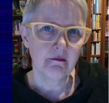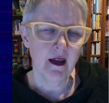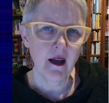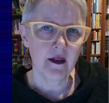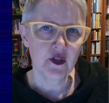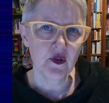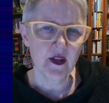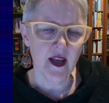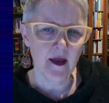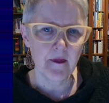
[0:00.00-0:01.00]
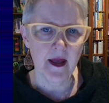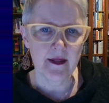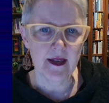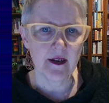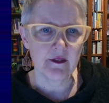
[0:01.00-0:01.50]
uh, to them at
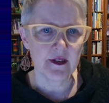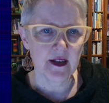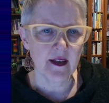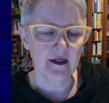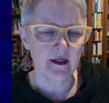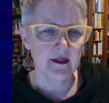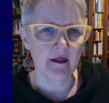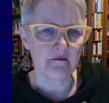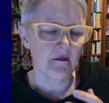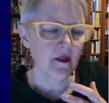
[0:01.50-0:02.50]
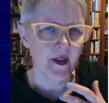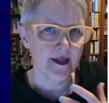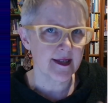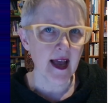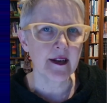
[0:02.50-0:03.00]
the end of the day that they they're
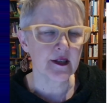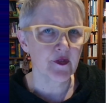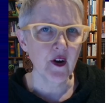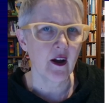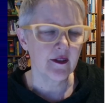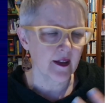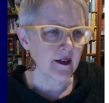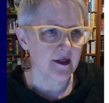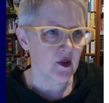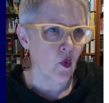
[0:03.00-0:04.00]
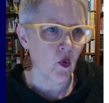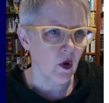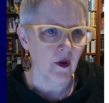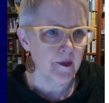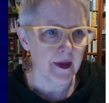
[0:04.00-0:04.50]
satisfied that it's all
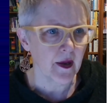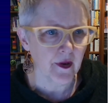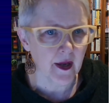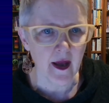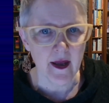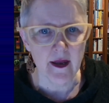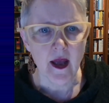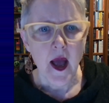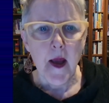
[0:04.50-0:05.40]
going to be okay.